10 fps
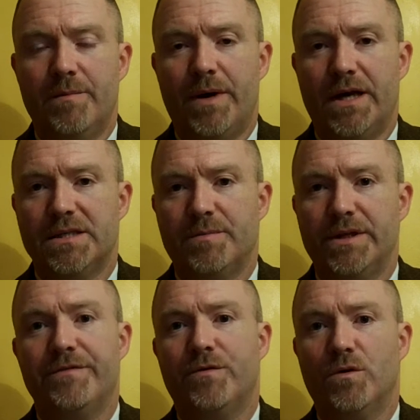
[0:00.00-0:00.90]

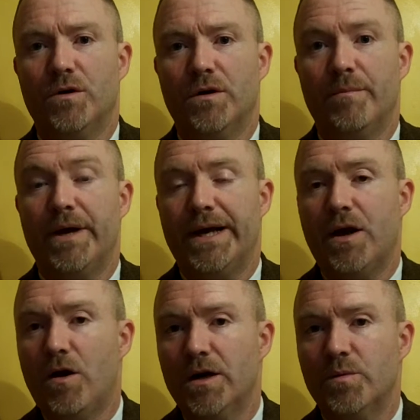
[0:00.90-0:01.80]
possibly for buying
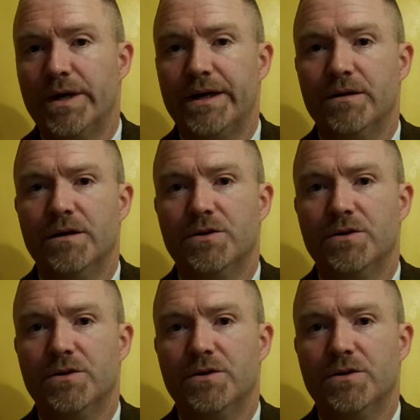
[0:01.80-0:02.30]
hardware,